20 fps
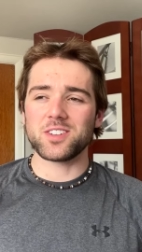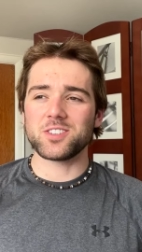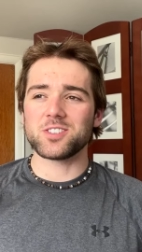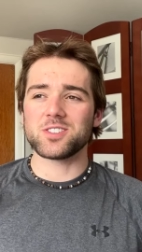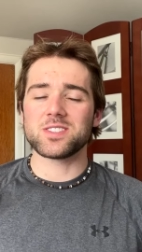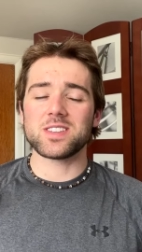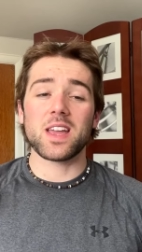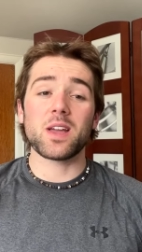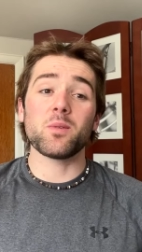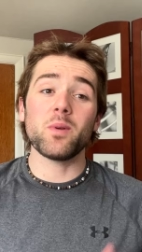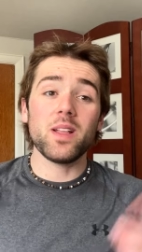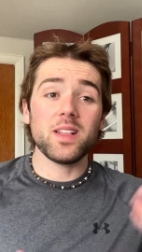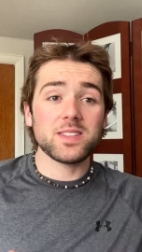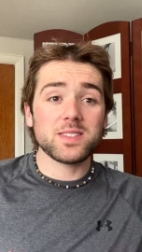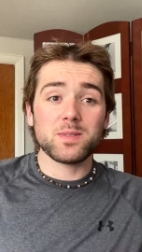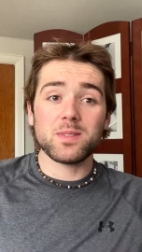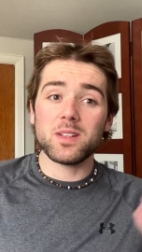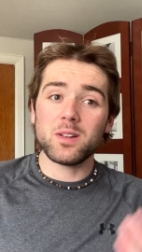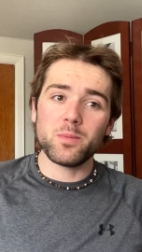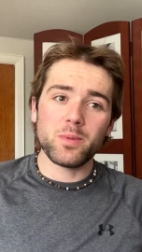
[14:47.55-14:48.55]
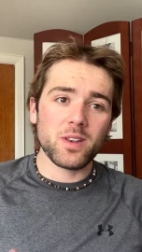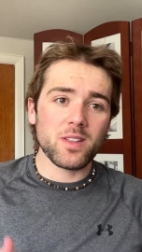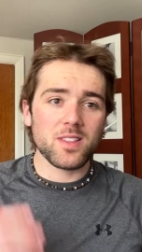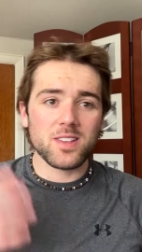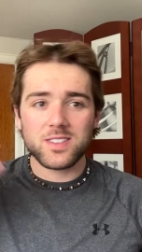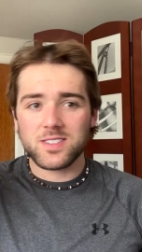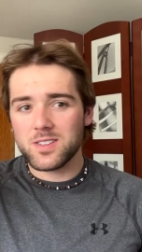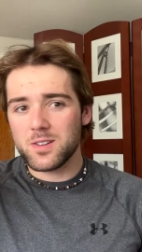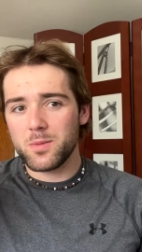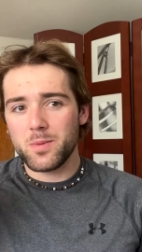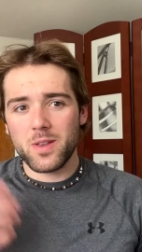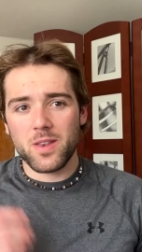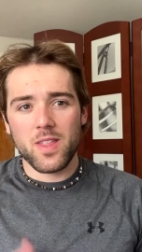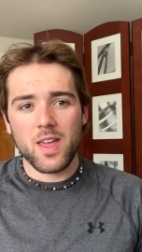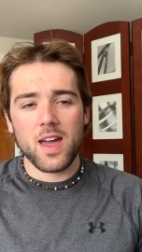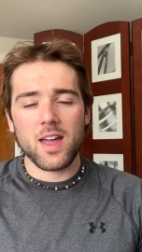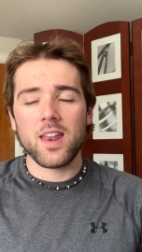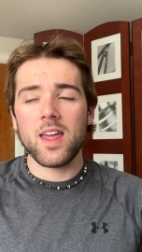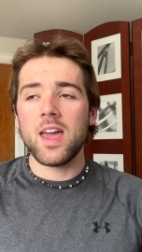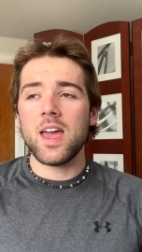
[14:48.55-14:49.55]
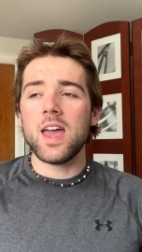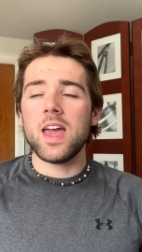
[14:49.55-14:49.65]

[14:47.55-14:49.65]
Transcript: just saying well it's a little bit of this a little bit of that